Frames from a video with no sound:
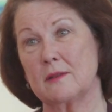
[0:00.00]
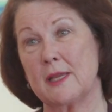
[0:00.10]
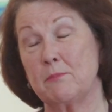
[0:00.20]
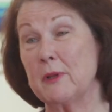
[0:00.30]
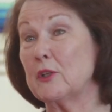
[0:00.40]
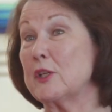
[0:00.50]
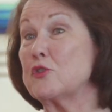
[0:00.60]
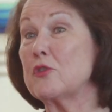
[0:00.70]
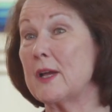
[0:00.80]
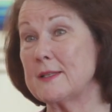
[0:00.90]
in building
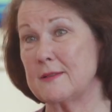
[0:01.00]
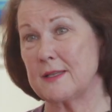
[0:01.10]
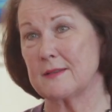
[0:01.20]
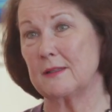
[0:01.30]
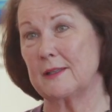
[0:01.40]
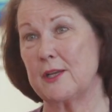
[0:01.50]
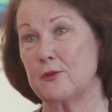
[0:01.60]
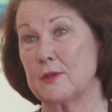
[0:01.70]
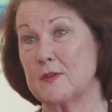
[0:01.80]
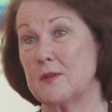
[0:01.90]
trust as a
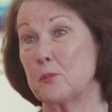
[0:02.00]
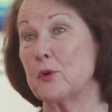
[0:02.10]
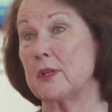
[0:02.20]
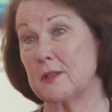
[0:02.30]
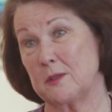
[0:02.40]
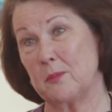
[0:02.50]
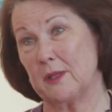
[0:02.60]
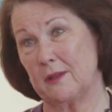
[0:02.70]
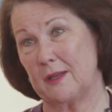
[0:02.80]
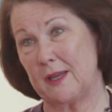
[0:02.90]
leader, is the
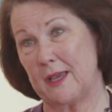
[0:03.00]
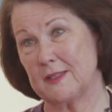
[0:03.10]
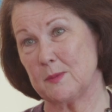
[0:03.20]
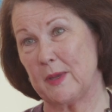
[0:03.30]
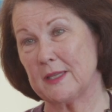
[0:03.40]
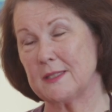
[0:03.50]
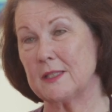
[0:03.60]
predictability aspect.